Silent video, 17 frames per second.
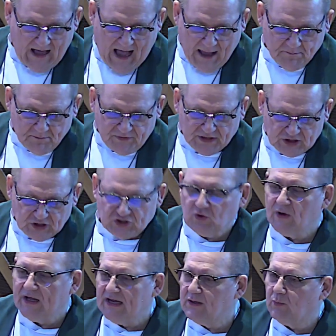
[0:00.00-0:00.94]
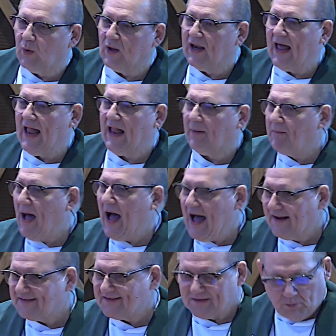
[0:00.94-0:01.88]
I'm pretty sure it will help
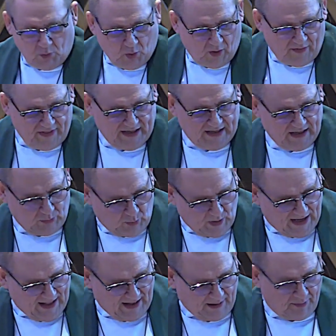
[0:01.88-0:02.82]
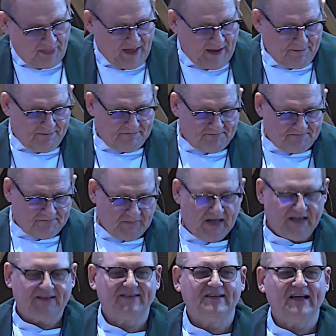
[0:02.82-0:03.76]
us more than it will help them.
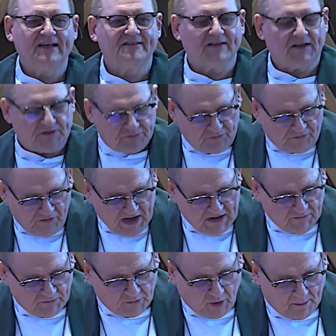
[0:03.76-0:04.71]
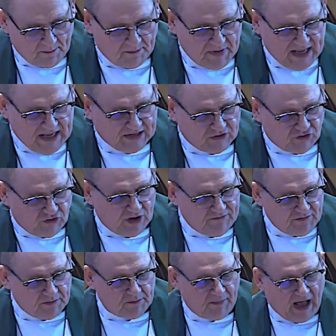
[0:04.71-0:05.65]
It sets us free from being
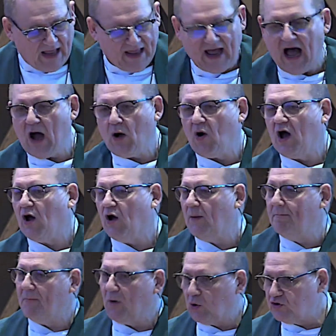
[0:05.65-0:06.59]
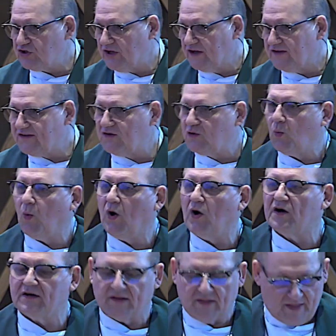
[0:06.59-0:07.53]
driven by our emotions
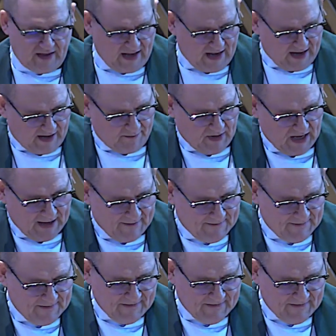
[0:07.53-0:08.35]
toward the enemy.